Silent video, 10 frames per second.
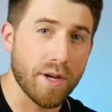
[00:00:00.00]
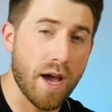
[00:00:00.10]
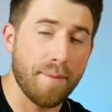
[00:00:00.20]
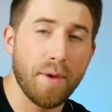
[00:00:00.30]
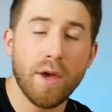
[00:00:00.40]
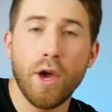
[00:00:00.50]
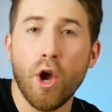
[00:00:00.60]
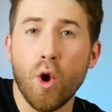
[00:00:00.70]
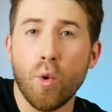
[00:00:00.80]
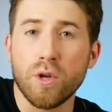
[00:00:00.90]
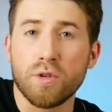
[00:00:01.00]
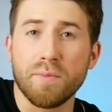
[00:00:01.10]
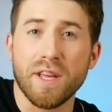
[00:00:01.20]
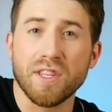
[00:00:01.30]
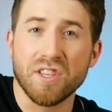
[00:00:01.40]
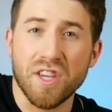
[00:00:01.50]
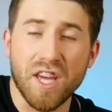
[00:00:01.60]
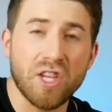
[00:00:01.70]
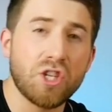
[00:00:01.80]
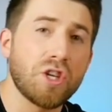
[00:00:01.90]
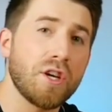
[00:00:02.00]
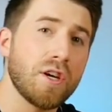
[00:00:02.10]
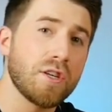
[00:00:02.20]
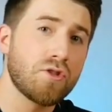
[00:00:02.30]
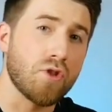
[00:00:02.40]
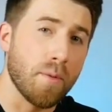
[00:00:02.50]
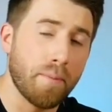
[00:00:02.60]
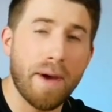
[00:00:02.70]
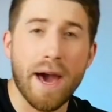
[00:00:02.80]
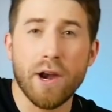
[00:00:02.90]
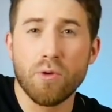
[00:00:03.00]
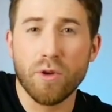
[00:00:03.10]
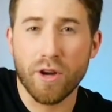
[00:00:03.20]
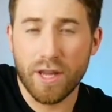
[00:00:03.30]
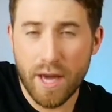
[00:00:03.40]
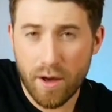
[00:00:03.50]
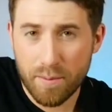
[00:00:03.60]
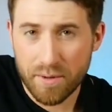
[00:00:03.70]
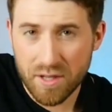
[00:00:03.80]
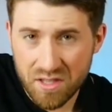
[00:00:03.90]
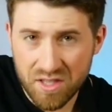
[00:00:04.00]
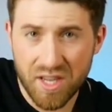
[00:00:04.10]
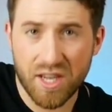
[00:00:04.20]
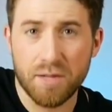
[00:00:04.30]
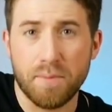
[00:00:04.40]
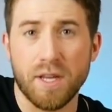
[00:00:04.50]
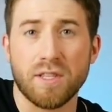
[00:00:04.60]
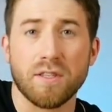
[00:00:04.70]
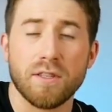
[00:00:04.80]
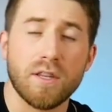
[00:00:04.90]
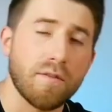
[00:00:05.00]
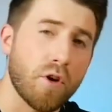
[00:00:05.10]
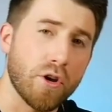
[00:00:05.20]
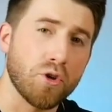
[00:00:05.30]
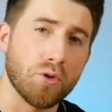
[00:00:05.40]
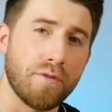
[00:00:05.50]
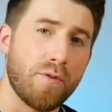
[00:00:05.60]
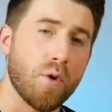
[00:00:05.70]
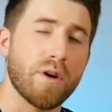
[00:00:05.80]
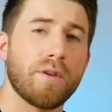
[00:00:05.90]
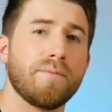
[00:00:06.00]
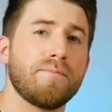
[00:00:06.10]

time, which means in each strumming pattern, we're going to count up to 6 beats instead of our usual 4.